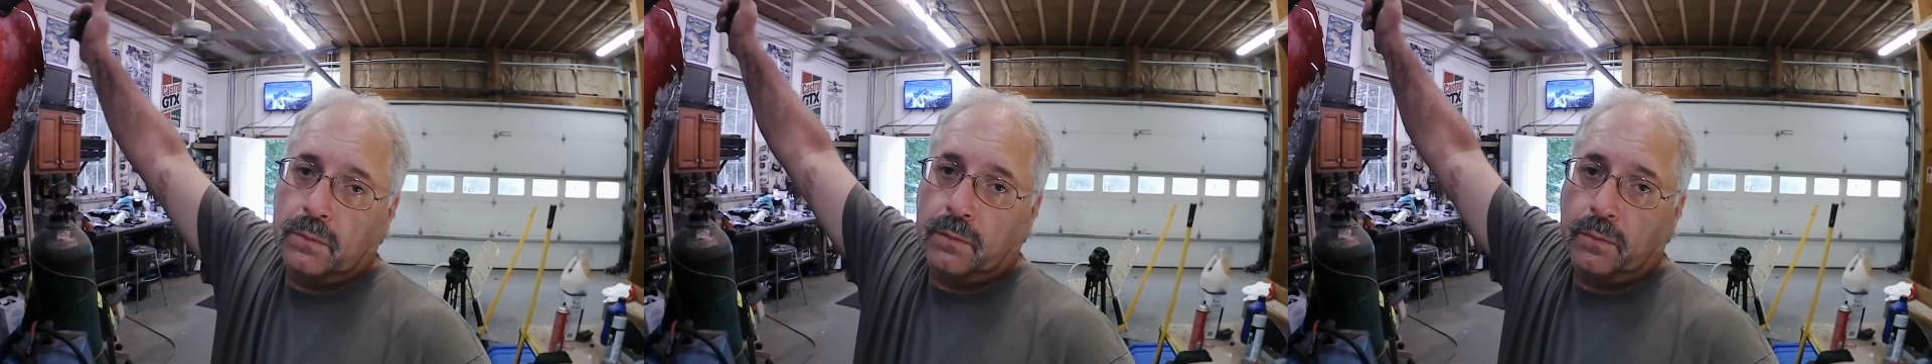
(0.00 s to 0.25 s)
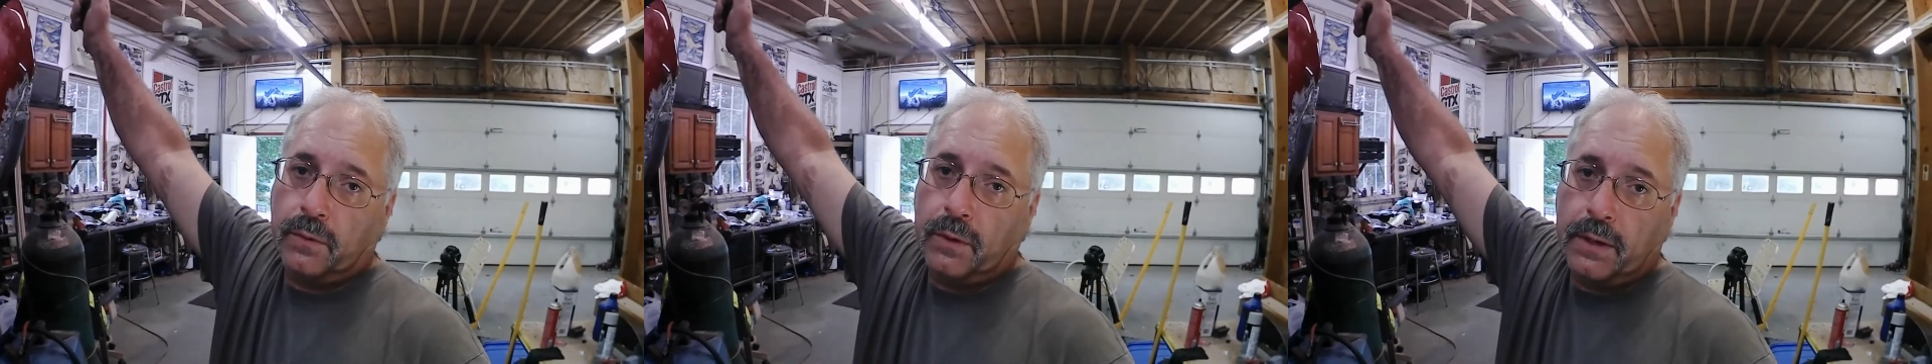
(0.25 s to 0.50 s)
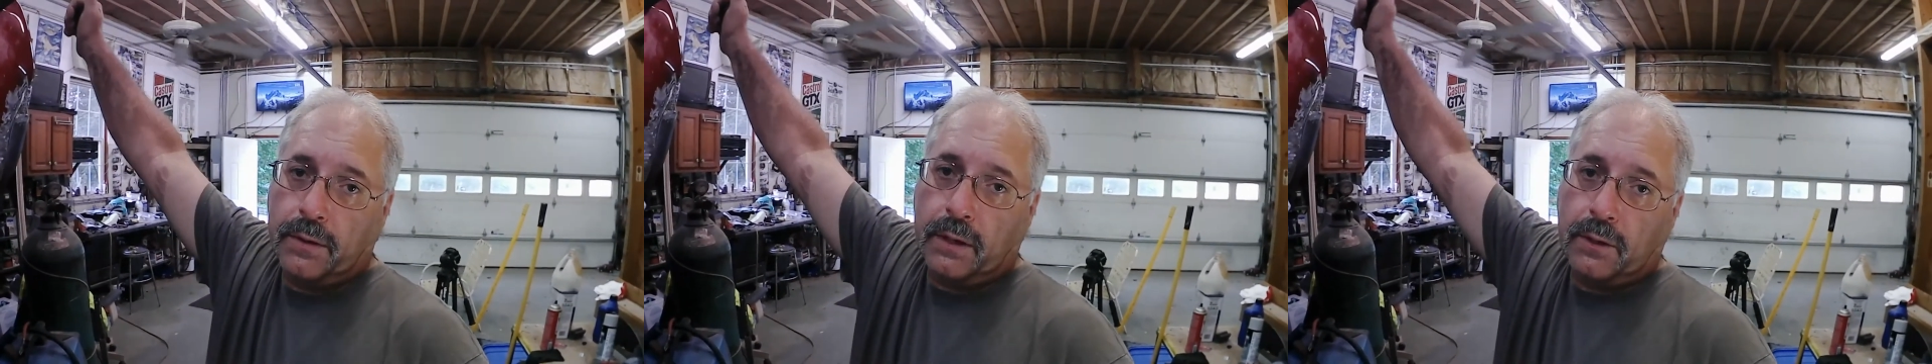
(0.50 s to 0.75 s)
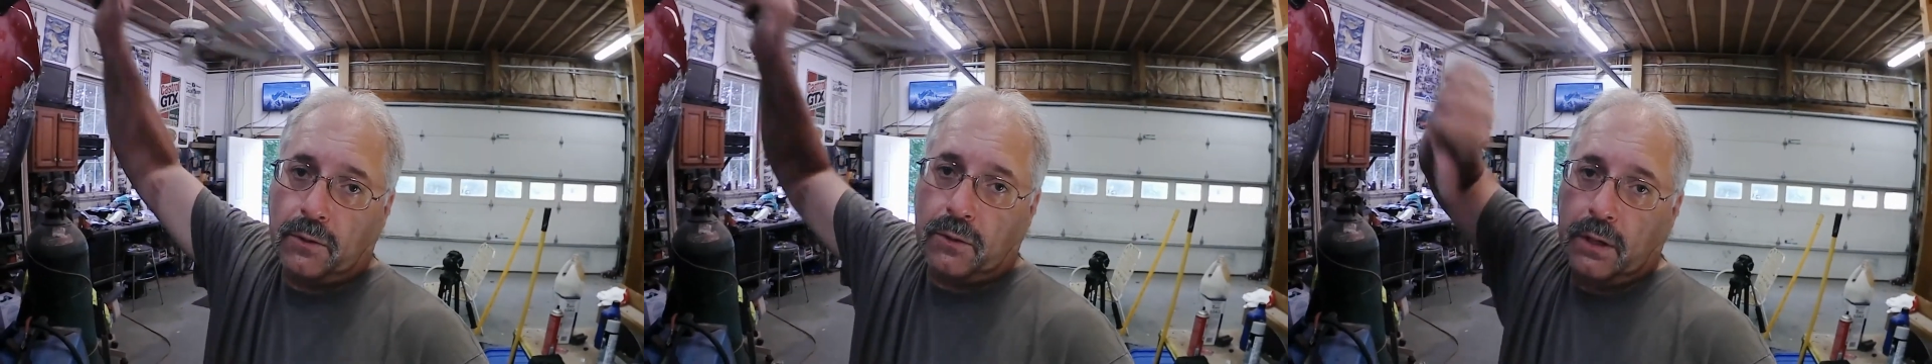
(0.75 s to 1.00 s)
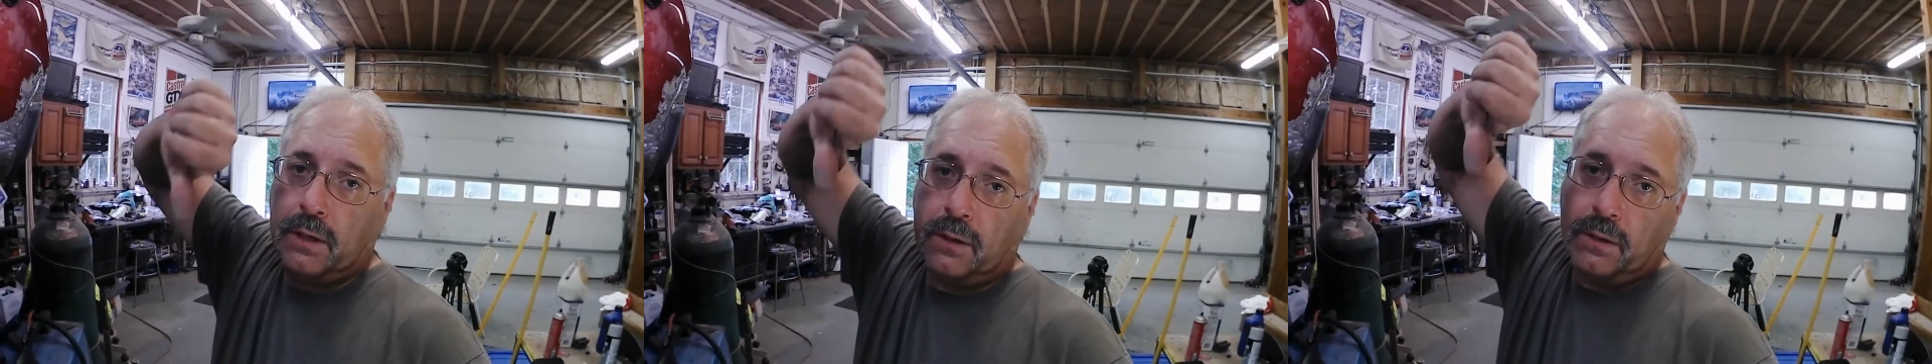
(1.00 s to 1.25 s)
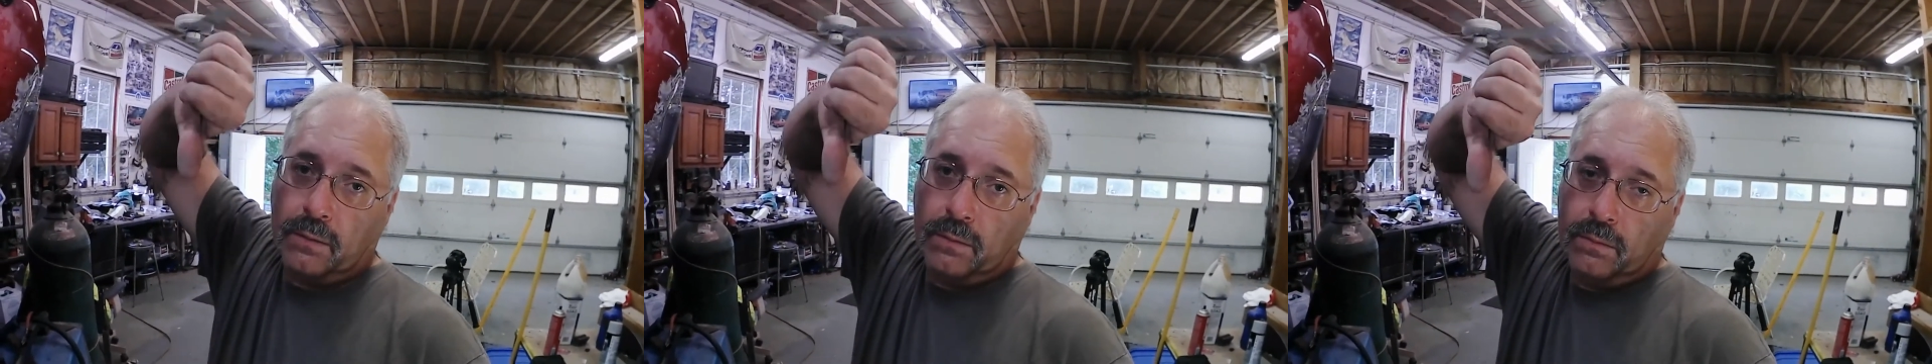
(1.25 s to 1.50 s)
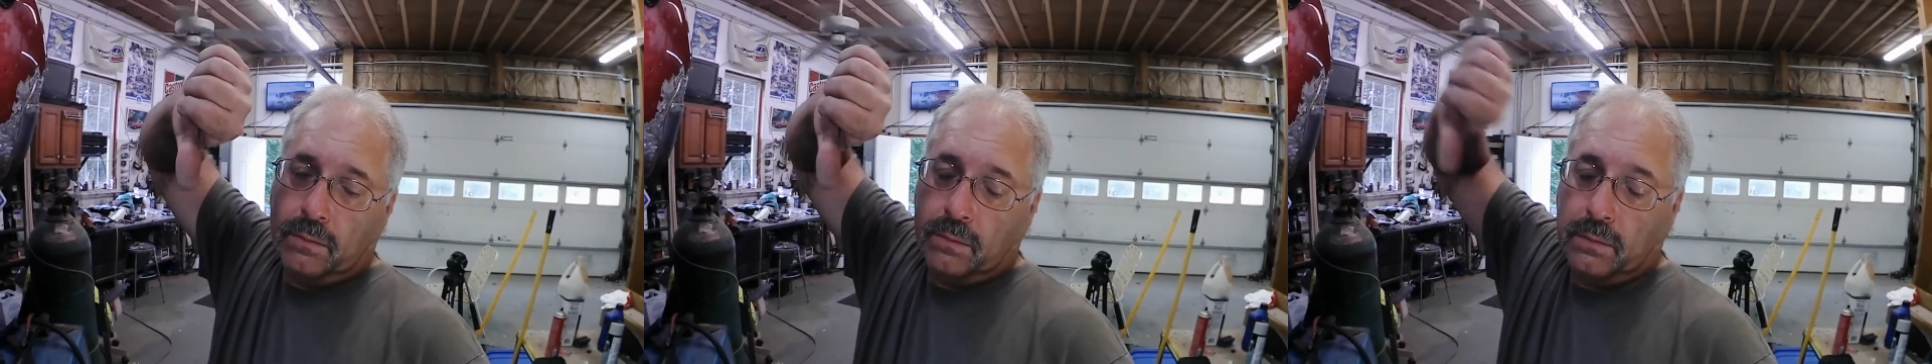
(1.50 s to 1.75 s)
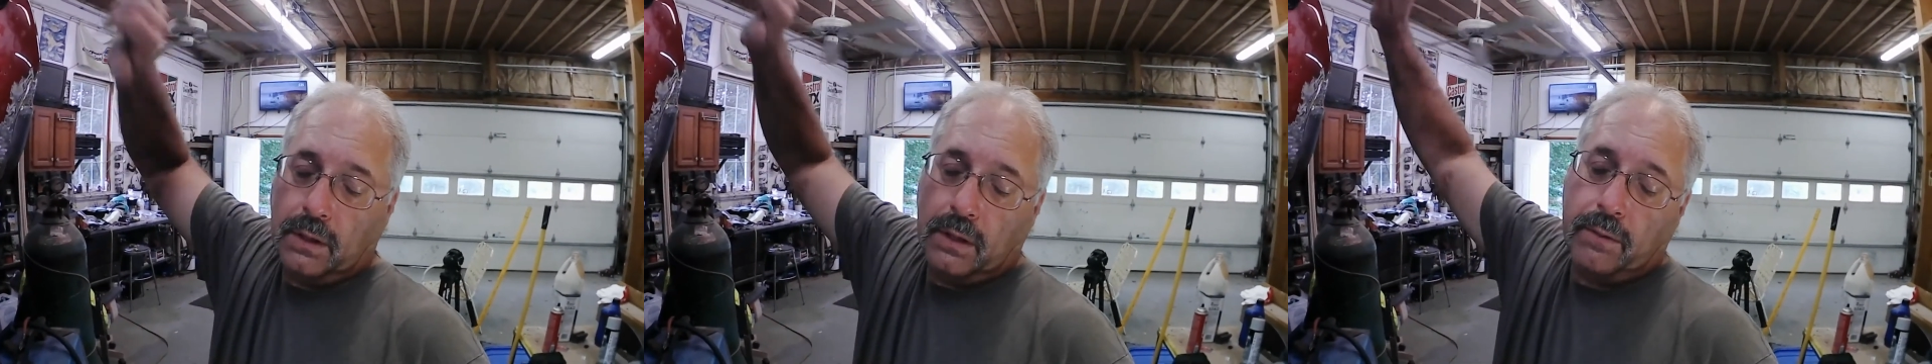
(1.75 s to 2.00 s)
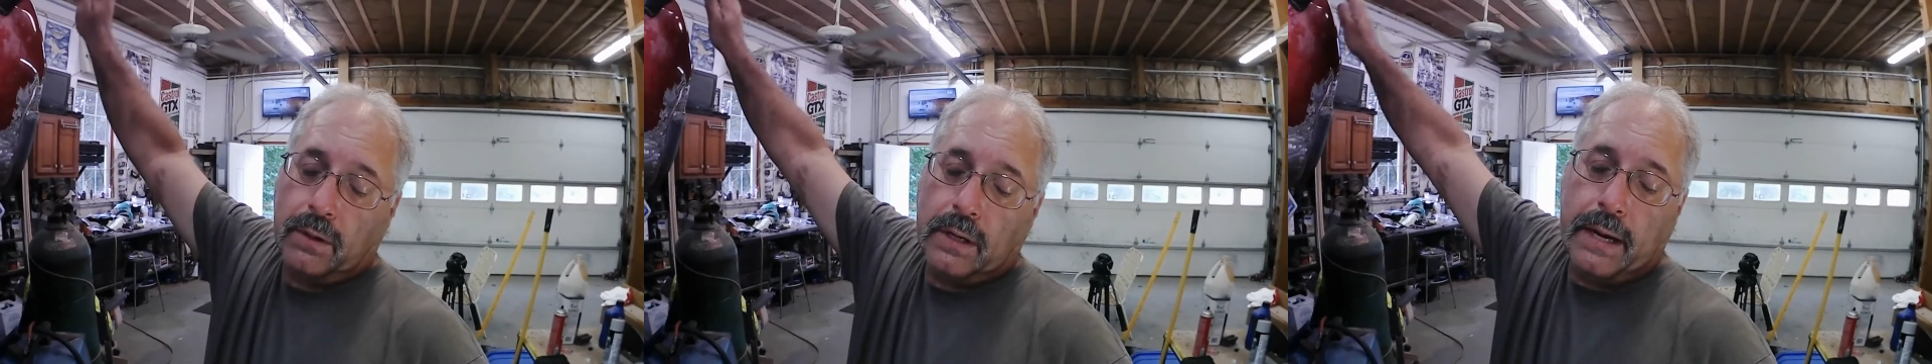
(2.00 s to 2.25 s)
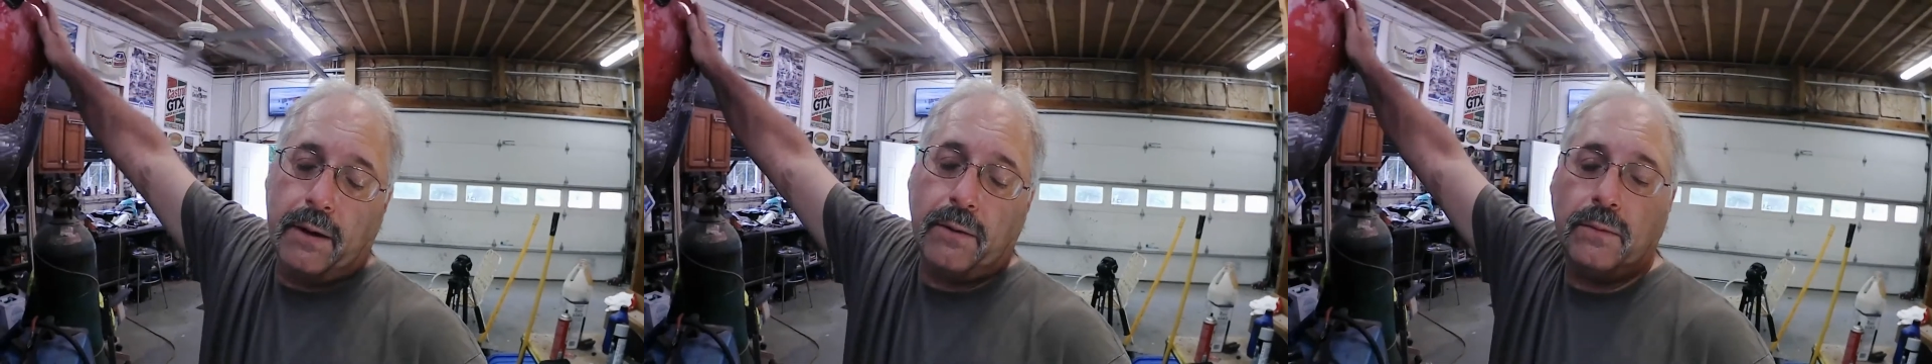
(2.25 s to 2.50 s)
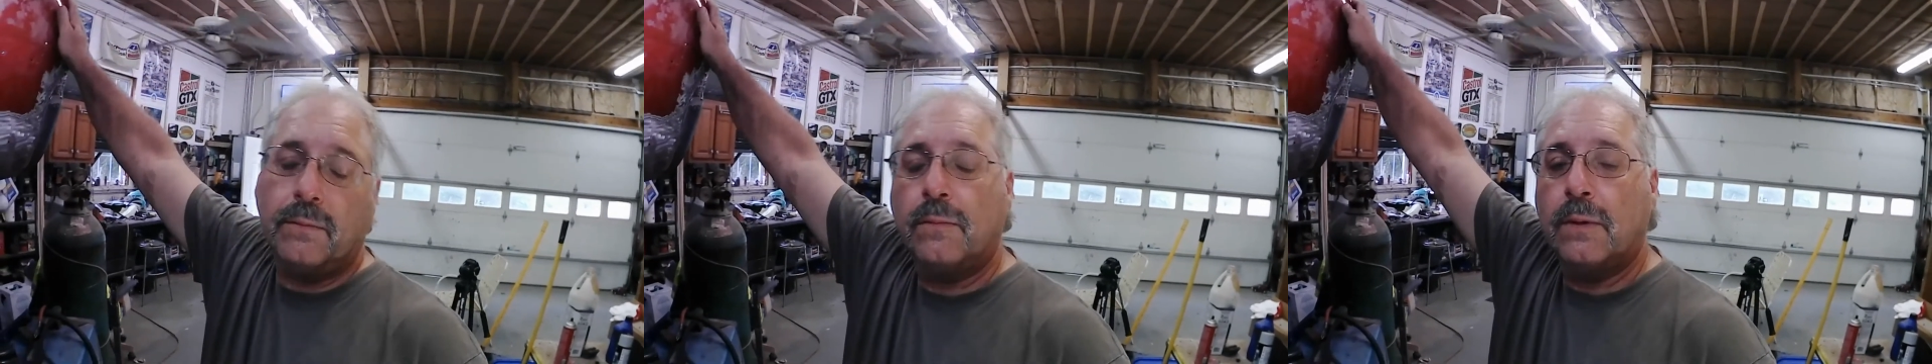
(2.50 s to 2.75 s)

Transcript: If you didn't think this was any good, give it a down.